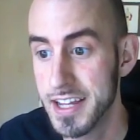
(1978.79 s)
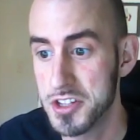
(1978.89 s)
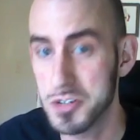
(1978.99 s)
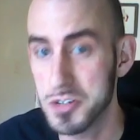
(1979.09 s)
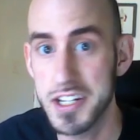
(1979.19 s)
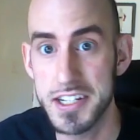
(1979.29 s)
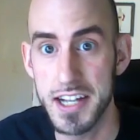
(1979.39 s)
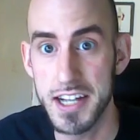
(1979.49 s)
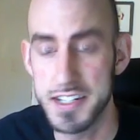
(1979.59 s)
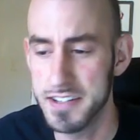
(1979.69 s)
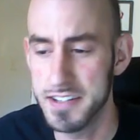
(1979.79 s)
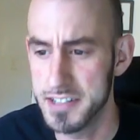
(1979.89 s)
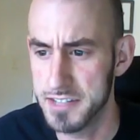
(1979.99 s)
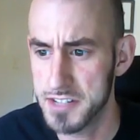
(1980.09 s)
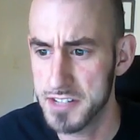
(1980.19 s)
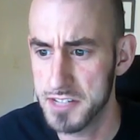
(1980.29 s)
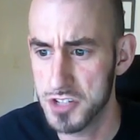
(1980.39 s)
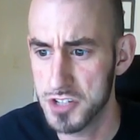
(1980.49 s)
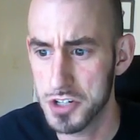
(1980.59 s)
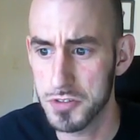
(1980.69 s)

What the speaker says: There's only a difference of just over